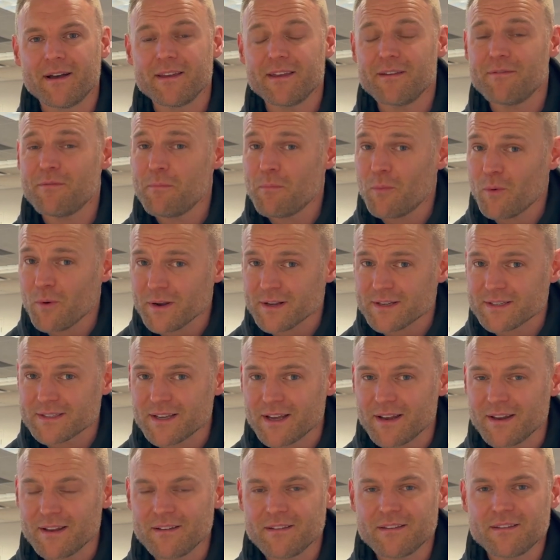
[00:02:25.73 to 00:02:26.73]
even more
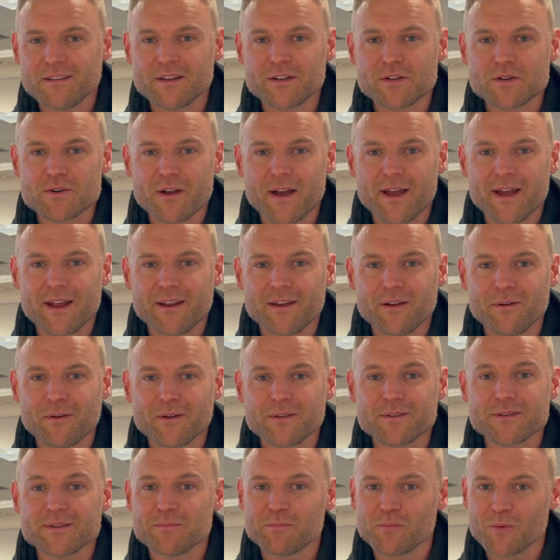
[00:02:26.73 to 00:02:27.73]
excited to try it out
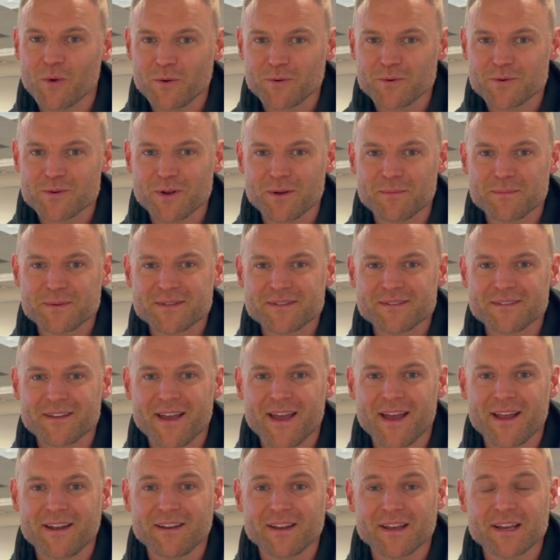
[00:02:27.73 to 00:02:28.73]
on some road trips
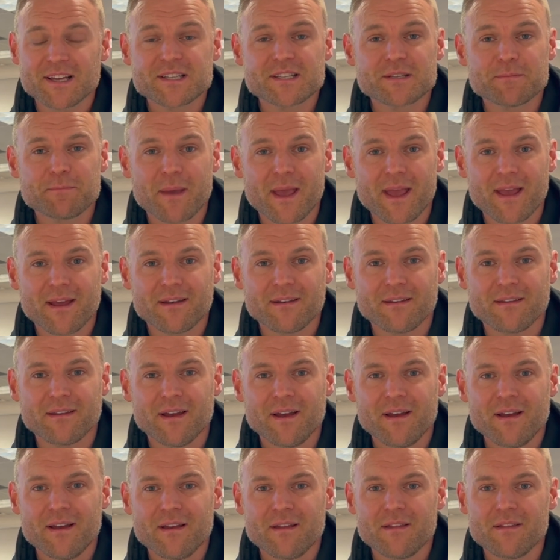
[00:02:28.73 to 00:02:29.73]
and expand
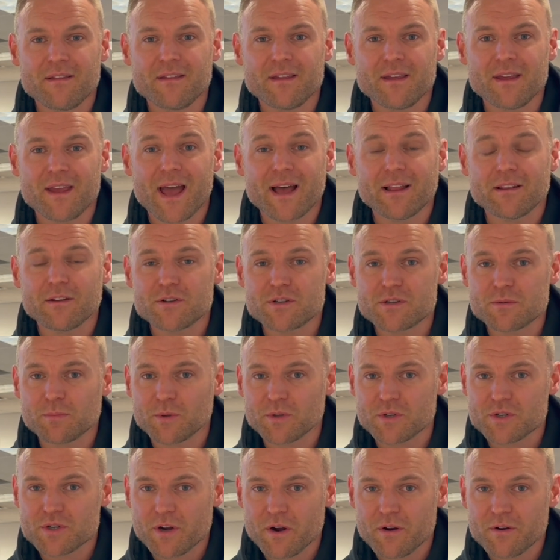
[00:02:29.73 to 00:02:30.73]
the
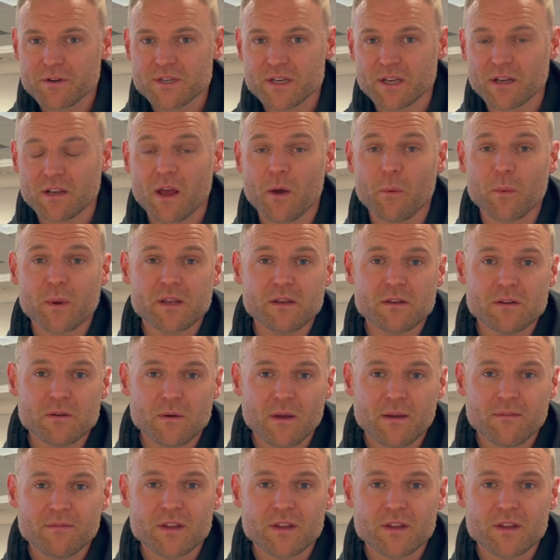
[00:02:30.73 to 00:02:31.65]
eligible charging. Now we do have the